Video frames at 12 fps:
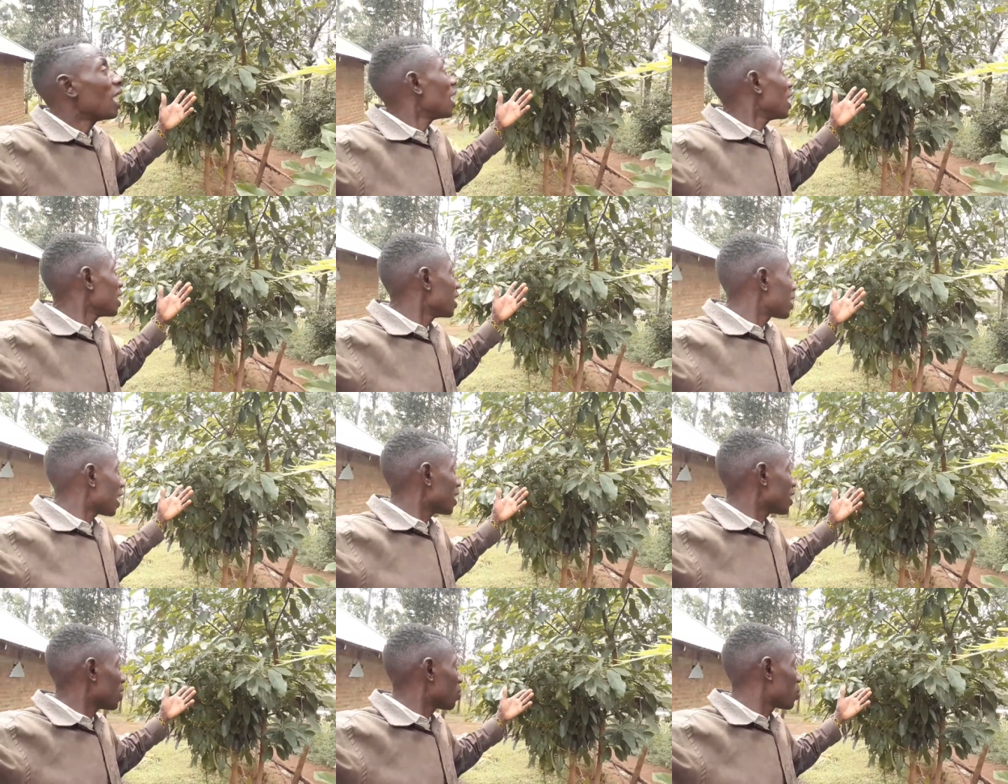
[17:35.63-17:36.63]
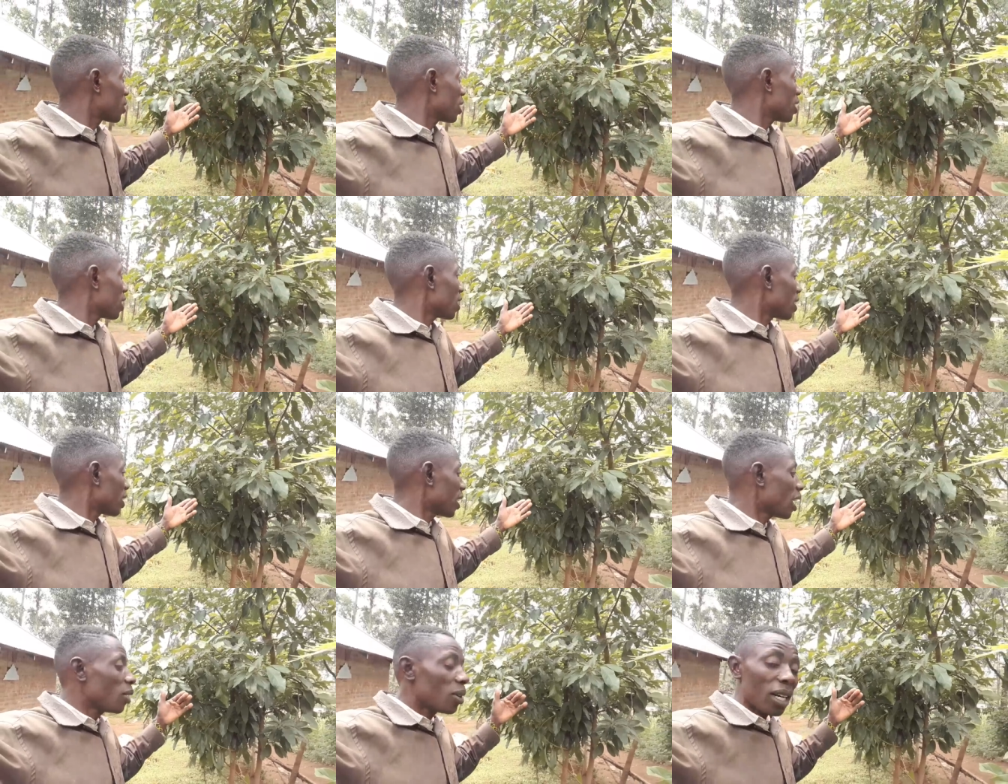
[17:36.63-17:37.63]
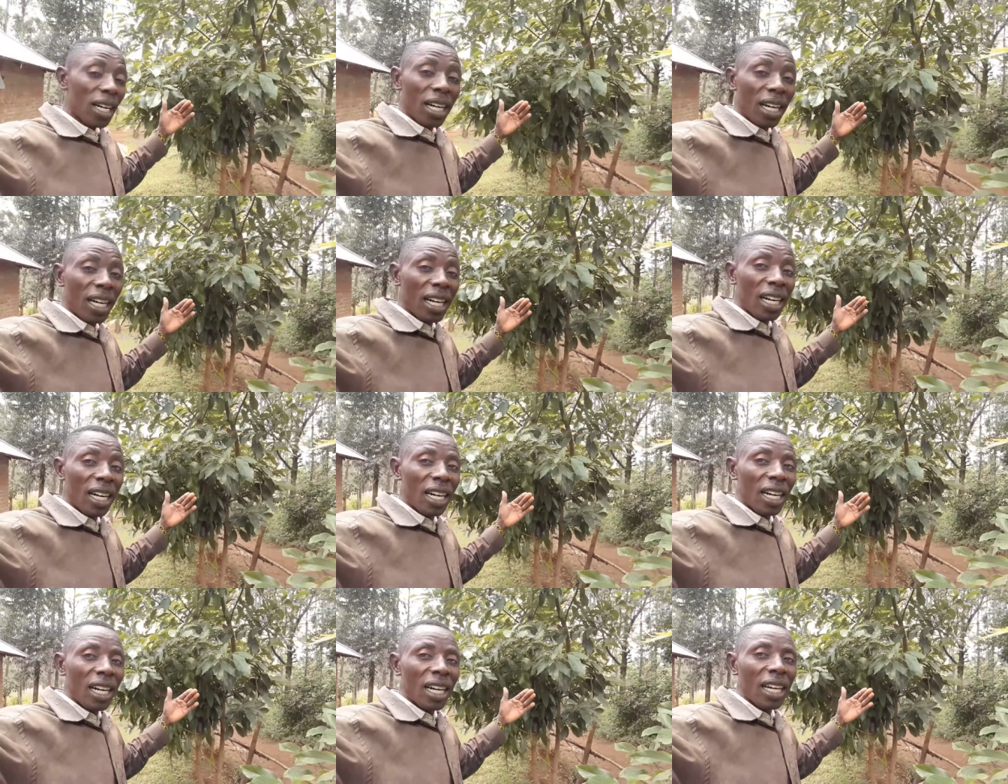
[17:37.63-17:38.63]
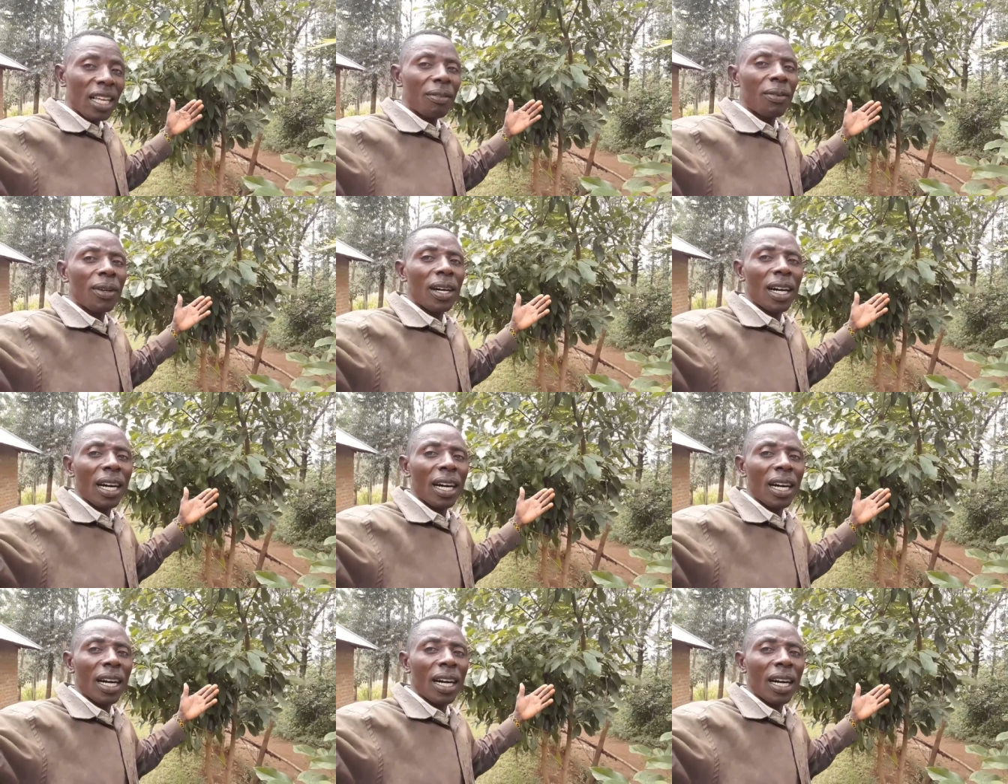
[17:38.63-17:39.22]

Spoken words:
I decided to say, now, even